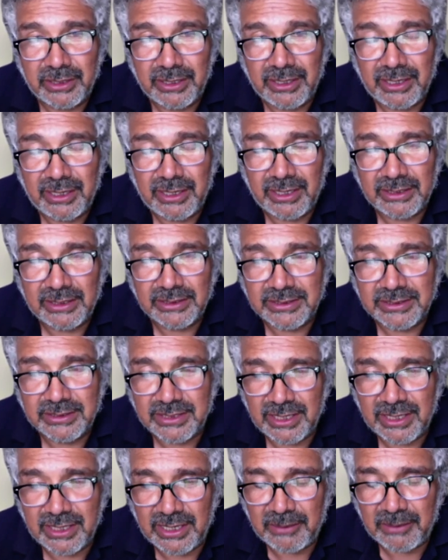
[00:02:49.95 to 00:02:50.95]
And
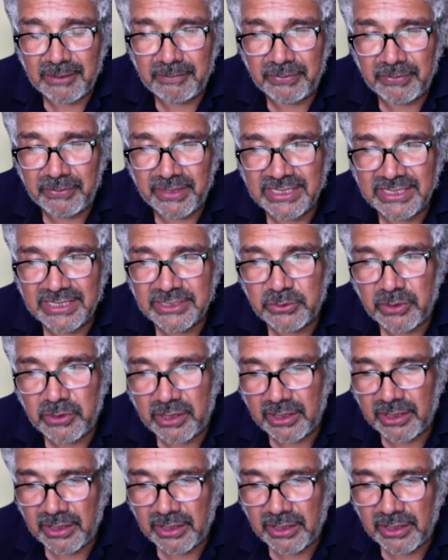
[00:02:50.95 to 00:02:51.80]
um, it's quite,